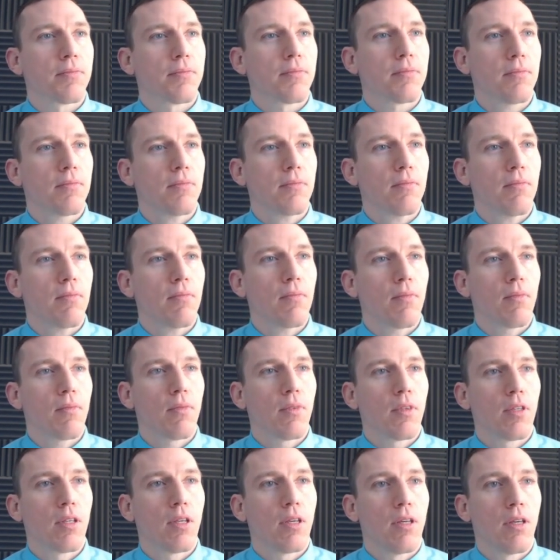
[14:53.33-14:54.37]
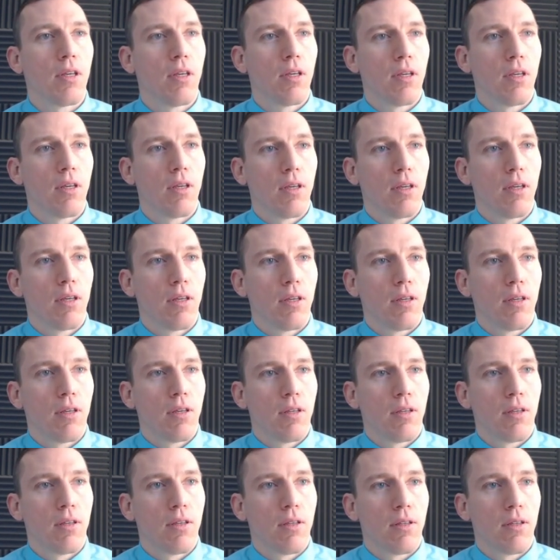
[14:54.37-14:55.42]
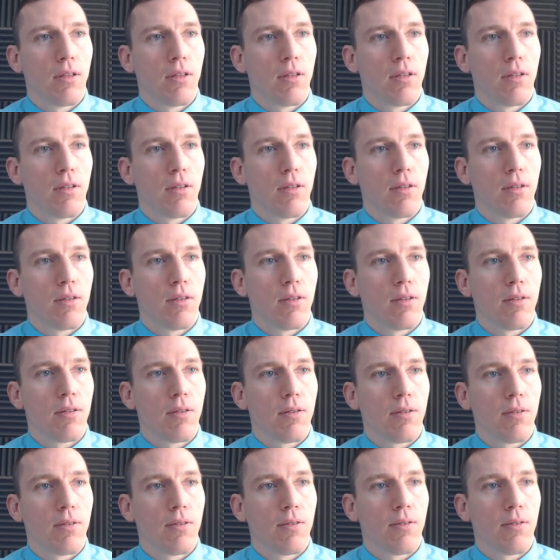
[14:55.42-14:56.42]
Nothing is said.